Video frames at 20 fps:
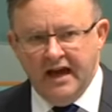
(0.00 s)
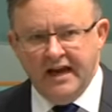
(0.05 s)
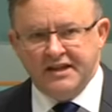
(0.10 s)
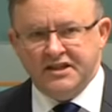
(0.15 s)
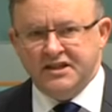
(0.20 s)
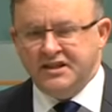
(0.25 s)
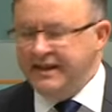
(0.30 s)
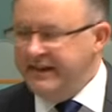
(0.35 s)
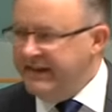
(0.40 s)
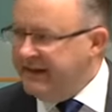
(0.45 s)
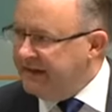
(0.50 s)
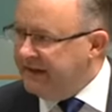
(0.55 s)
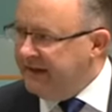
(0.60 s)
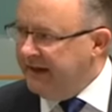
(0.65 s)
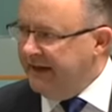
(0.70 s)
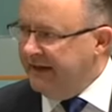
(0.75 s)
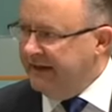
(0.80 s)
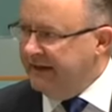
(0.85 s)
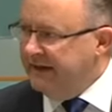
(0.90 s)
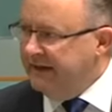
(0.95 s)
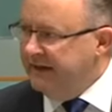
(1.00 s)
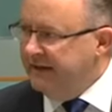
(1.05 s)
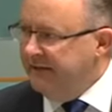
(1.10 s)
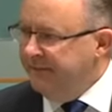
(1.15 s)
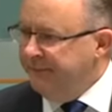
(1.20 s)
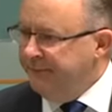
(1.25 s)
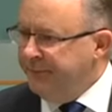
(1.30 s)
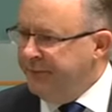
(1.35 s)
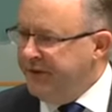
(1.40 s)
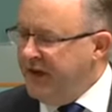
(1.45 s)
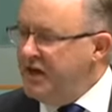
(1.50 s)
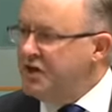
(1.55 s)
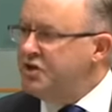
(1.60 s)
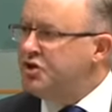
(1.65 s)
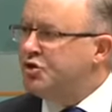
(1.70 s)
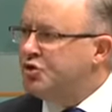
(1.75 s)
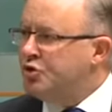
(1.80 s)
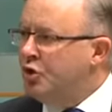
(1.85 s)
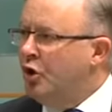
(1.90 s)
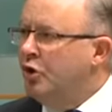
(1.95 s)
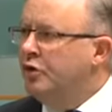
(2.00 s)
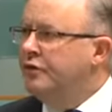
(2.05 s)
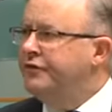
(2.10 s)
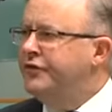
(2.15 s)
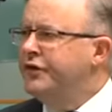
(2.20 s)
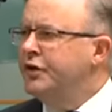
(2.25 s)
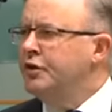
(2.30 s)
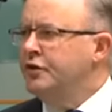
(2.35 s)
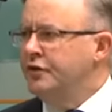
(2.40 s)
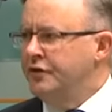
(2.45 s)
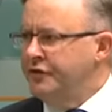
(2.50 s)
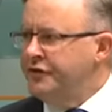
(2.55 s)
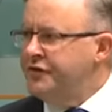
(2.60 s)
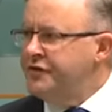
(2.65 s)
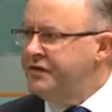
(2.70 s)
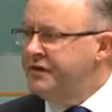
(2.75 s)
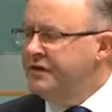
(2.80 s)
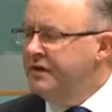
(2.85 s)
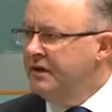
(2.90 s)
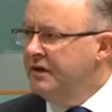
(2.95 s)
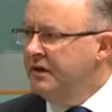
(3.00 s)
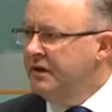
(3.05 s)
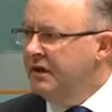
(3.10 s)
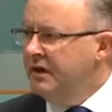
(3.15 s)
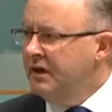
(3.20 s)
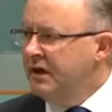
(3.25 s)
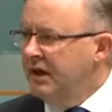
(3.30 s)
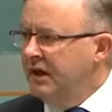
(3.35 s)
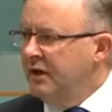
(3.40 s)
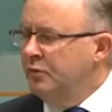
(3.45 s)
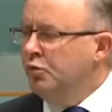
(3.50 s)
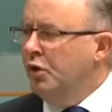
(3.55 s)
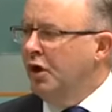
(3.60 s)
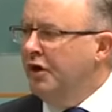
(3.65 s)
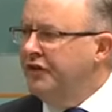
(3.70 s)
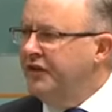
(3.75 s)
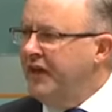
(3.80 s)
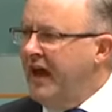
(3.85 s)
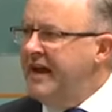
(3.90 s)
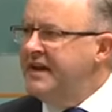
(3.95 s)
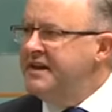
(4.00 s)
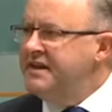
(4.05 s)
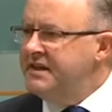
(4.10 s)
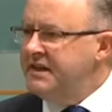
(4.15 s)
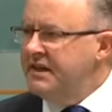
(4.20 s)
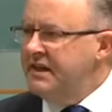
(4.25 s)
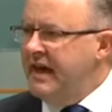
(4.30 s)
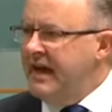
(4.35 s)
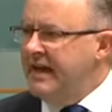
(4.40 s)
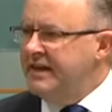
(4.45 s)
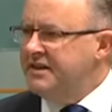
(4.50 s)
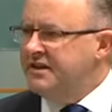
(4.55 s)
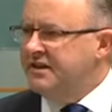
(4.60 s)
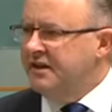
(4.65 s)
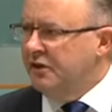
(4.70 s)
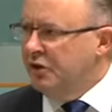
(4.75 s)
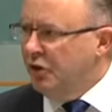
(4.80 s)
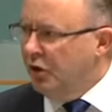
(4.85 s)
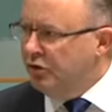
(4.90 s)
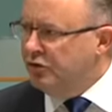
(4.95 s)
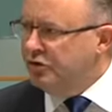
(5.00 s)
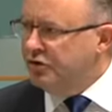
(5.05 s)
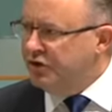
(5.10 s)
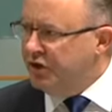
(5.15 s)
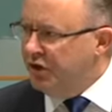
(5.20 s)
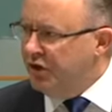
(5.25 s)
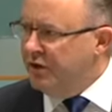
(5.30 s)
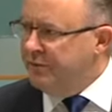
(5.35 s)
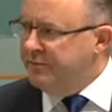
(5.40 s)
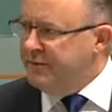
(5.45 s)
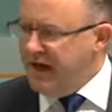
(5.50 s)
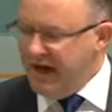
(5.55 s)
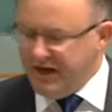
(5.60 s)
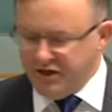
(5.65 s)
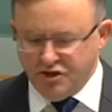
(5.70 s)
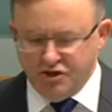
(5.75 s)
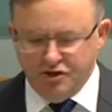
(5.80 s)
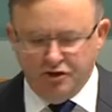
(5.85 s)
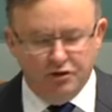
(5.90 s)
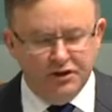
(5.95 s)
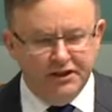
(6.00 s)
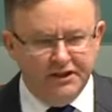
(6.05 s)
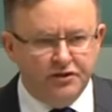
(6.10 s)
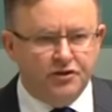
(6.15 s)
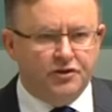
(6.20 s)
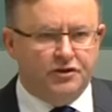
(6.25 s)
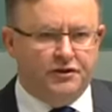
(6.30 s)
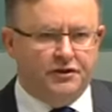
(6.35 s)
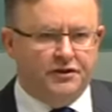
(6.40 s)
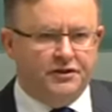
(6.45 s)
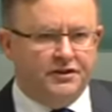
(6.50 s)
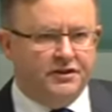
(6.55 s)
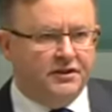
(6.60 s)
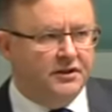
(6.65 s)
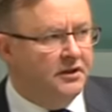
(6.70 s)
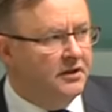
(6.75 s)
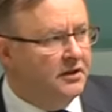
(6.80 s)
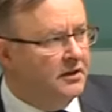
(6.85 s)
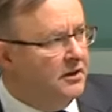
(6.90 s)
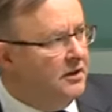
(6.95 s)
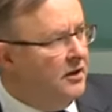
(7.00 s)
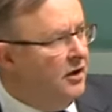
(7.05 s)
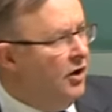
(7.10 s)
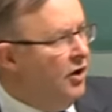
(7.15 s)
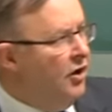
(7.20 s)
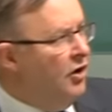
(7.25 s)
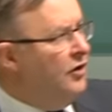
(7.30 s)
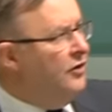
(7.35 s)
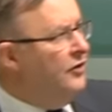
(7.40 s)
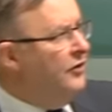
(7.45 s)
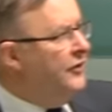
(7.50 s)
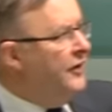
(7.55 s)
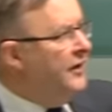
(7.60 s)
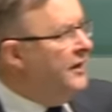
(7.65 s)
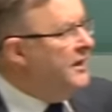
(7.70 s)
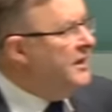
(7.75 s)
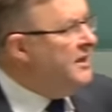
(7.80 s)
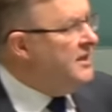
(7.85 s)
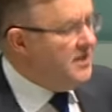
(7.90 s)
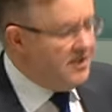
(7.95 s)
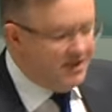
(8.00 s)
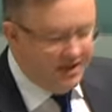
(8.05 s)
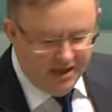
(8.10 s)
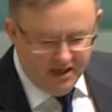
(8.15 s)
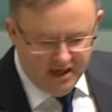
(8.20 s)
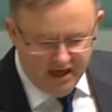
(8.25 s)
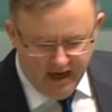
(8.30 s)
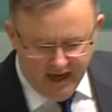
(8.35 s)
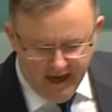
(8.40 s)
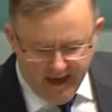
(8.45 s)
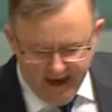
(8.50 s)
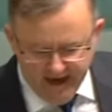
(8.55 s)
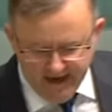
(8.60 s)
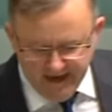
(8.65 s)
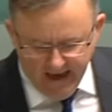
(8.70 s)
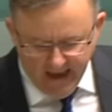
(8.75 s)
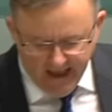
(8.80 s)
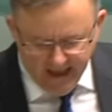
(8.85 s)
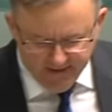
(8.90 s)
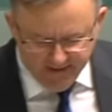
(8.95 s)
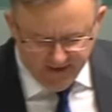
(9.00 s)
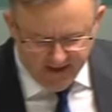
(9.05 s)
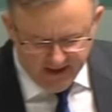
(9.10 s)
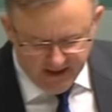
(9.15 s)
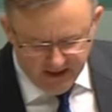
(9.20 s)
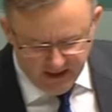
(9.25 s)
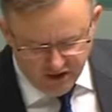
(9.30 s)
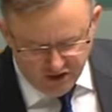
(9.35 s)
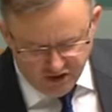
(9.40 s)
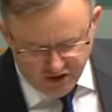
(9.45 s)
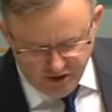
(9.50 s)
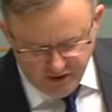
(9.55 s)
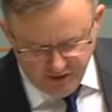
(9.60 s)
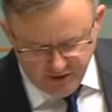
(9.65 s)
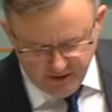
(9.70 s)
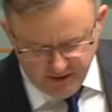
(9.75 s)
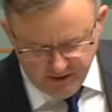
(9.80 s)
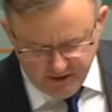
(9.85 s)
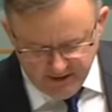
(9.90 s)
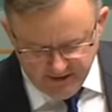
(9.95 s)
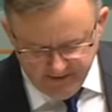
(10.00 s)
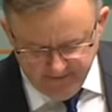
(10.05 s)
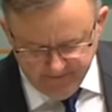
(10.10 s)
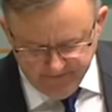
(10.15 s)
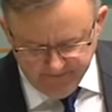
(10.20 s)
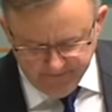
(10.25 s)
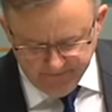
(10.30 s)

articulate their strong views in what they see as the long-term national interest on these and other issues.